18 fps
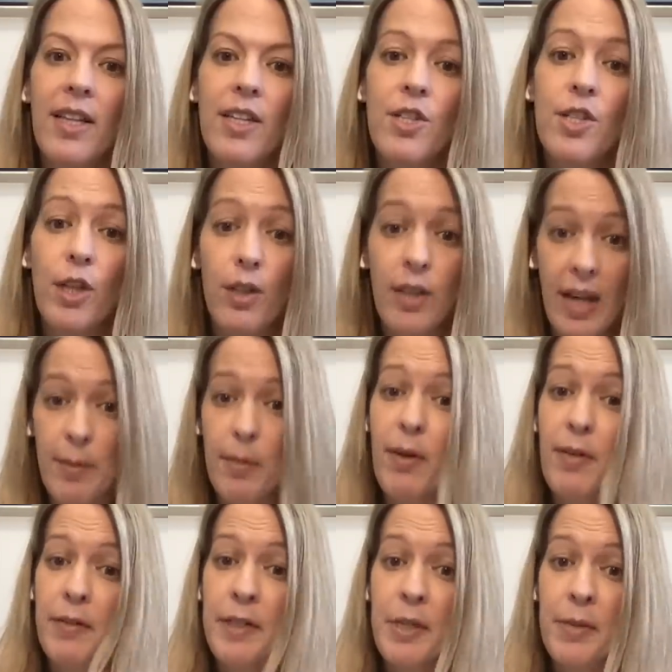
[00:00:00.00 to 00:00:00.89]
she'll come
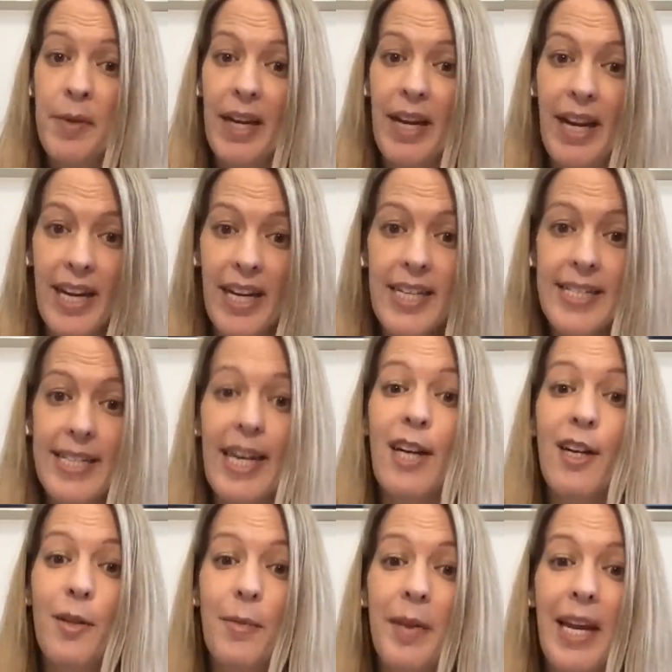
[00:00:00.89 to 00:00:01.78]
over to me,
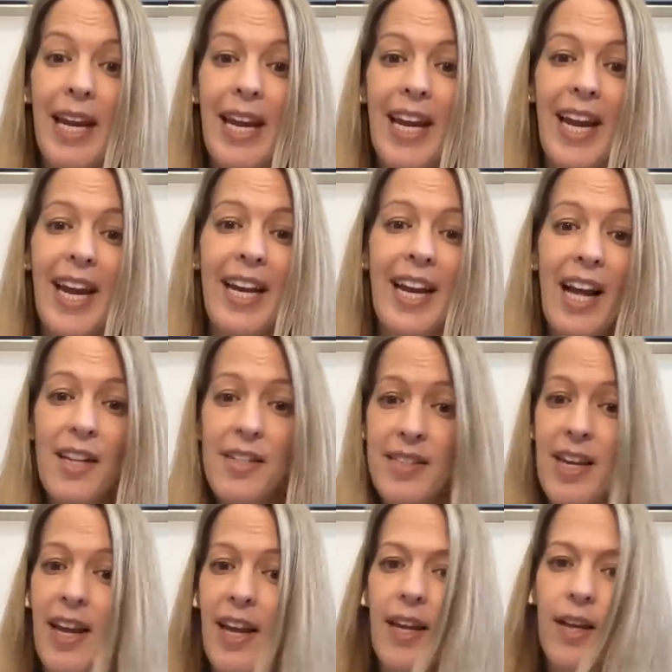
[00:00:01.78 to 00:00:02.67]
tell me, and I'll
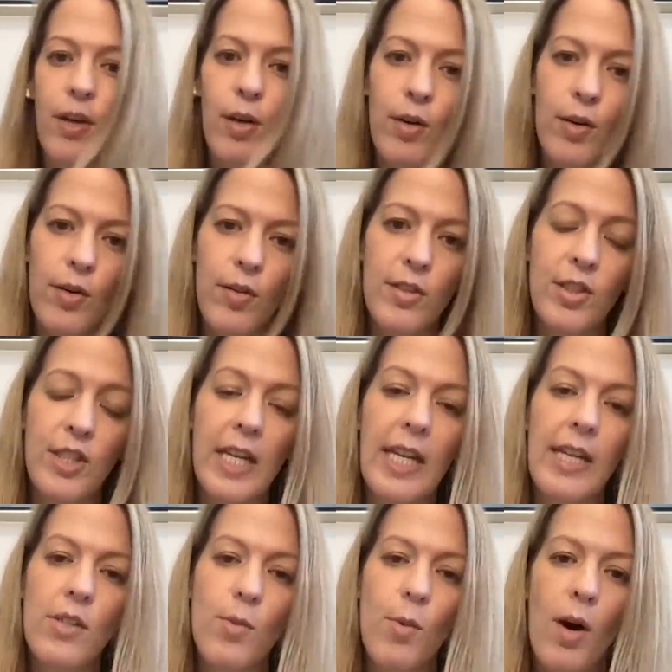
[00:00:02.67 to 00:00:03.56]
say, go, she
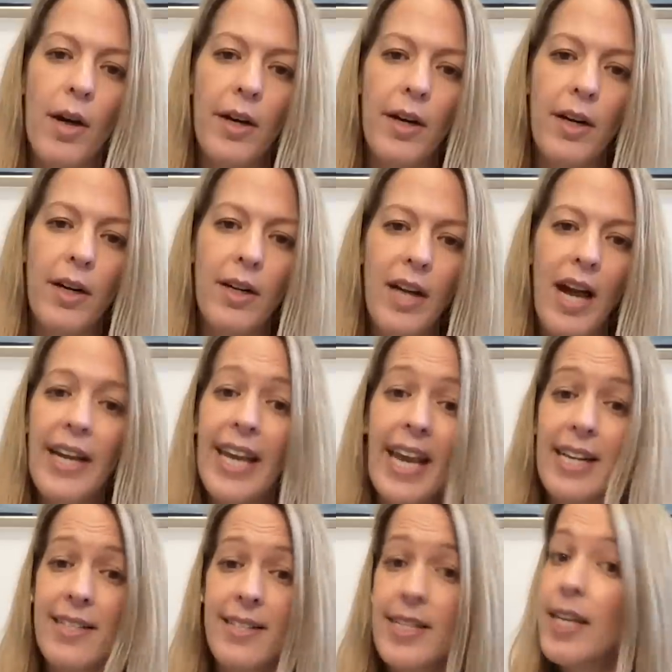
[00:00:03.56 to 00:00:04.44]
needs water. I
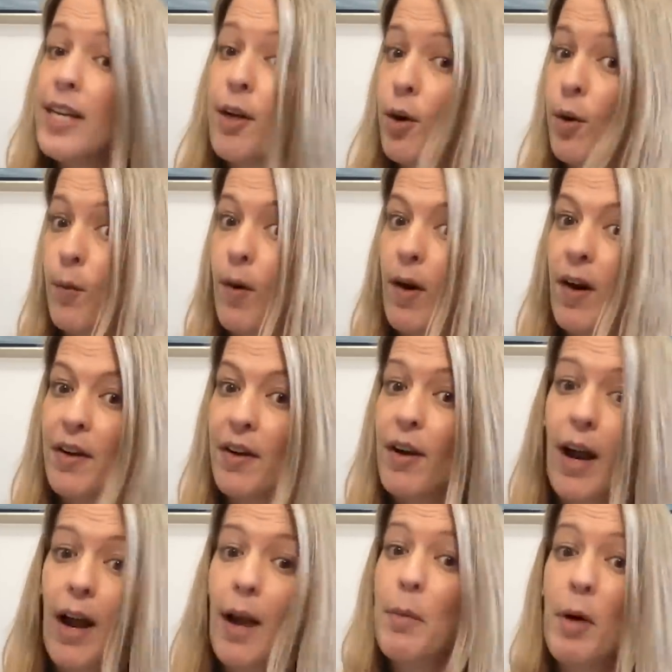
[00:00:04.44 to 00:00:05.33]
can't see her water.
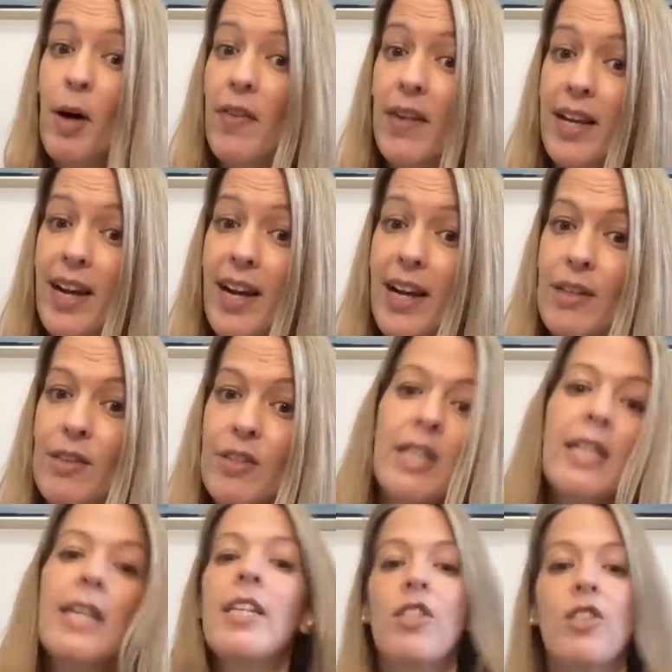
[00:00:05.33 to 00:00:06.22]
I'm on the couch.
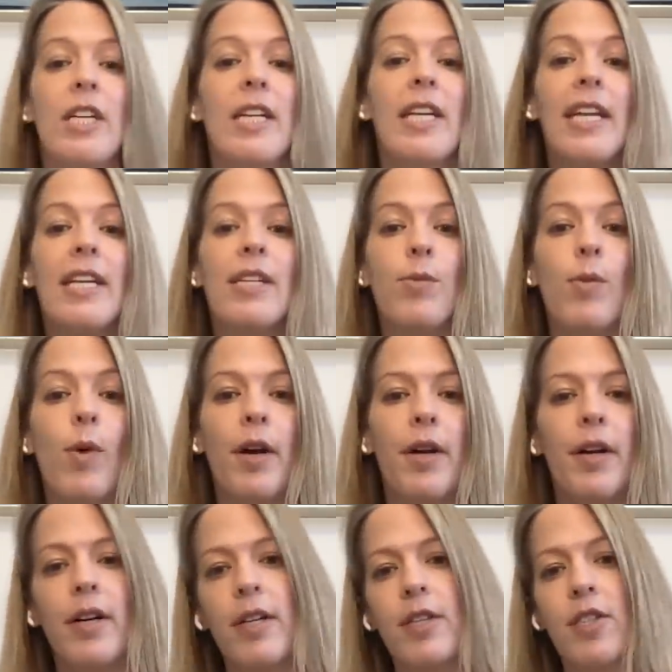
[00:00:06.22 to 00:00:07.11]
She needs
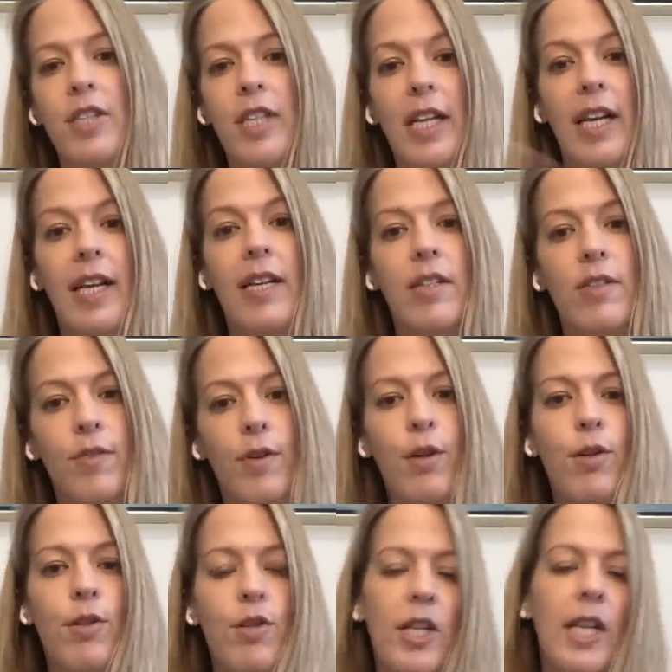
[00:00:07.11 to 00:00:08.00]
water. She needs
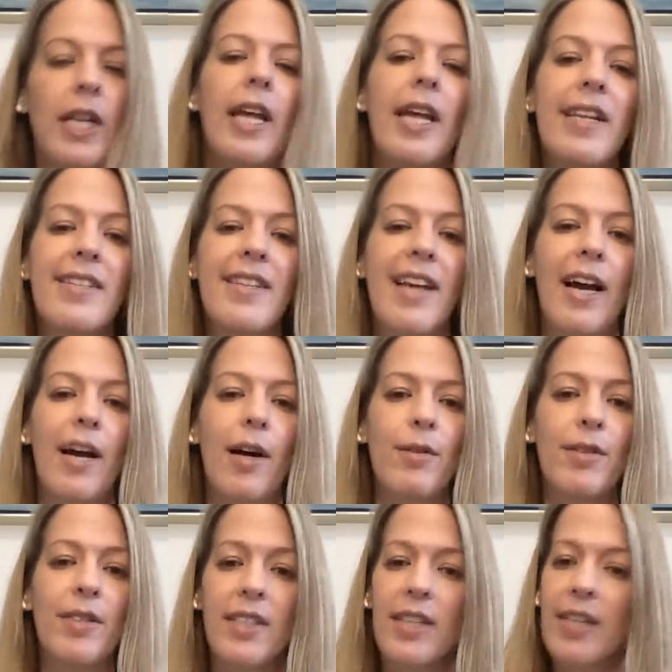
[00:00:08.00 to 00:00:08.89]
food. She needs
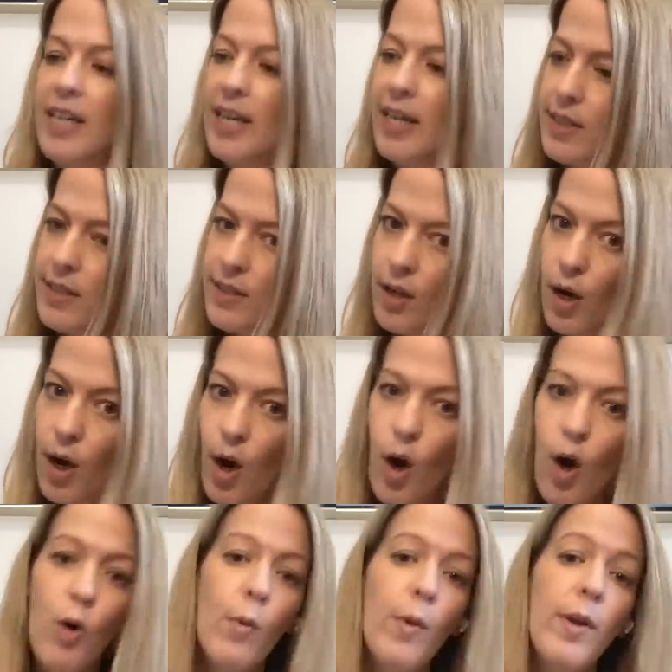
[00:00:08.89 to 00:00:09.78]
out. It's
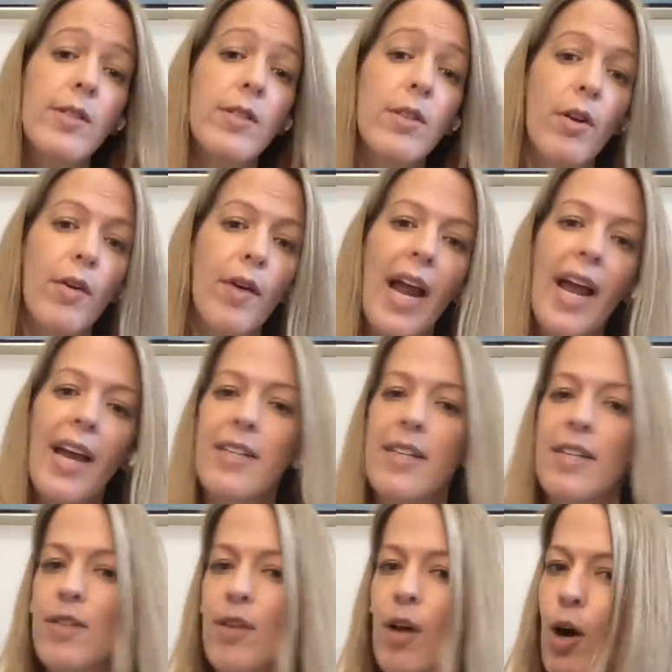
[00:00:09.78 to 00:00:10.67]
always
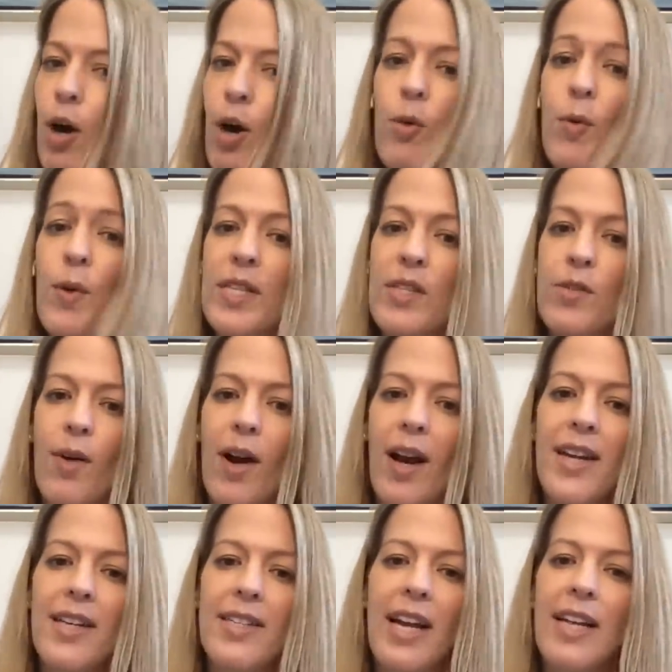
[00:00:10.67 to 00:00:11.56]
correct. It's always
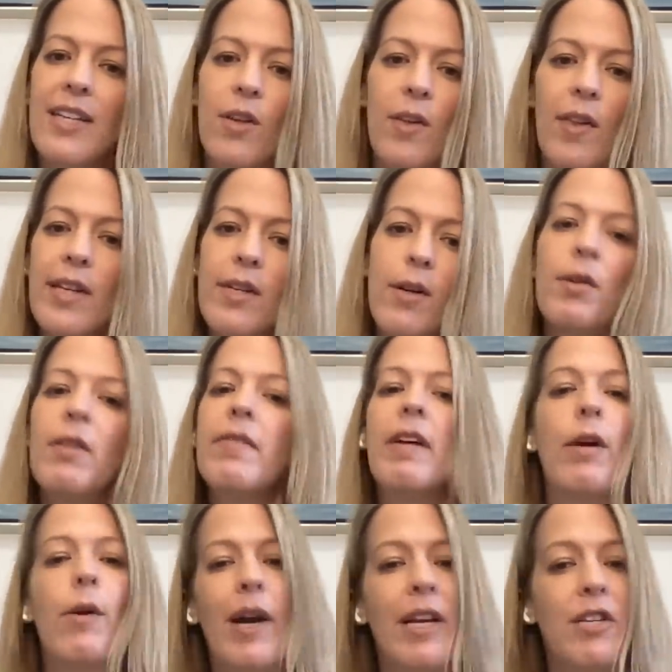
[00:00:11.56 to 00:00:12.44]
right. And so they don't
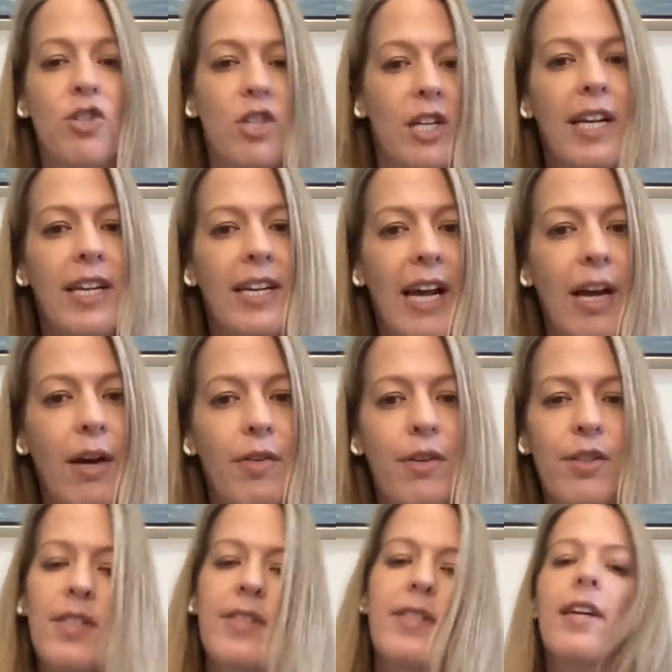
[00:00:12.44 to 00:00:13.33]
even question it now.
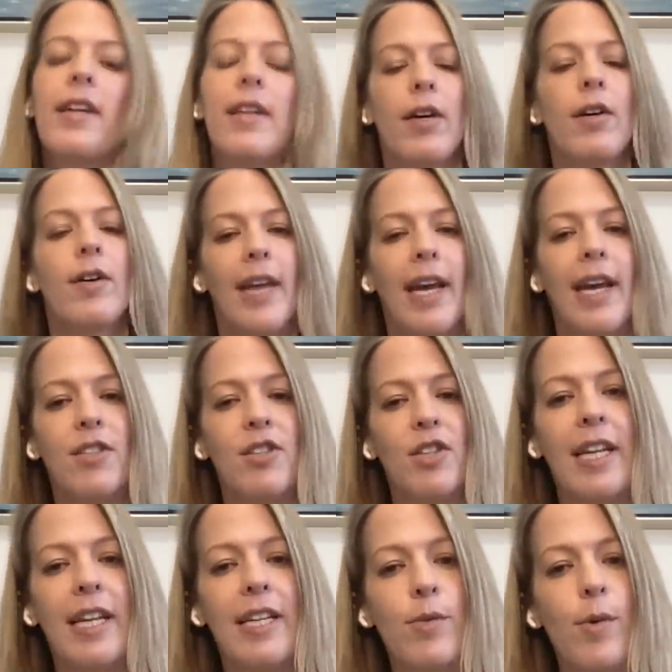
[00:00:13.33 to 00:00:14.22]
They're just like, oh, okay,
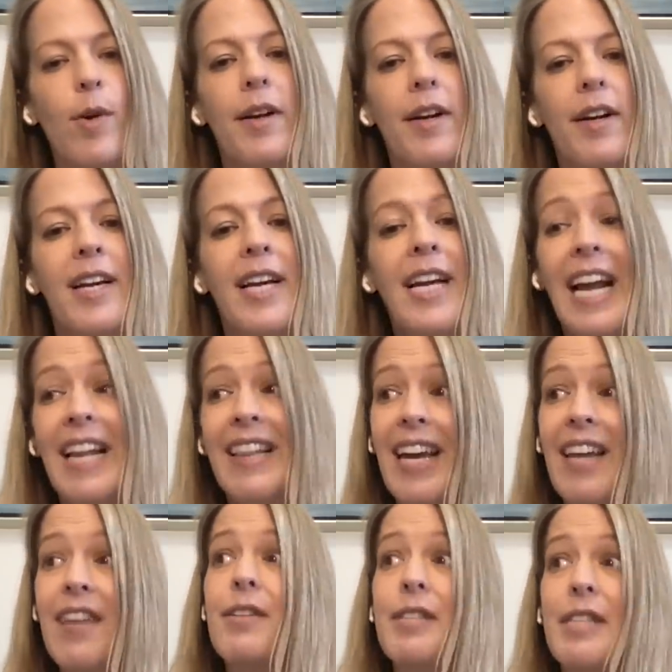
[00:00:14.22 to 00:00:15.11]
she needs water. And
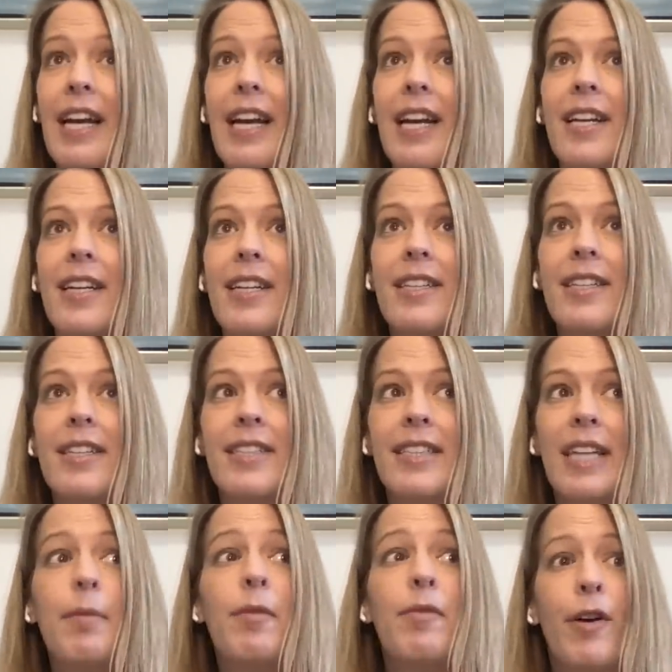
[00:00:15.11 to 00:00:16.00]
the other day,
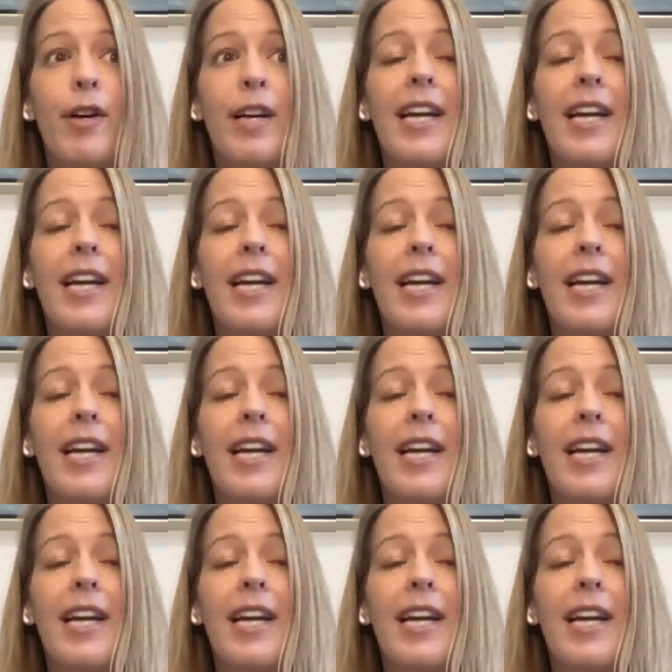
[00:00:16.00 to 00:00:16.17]
day before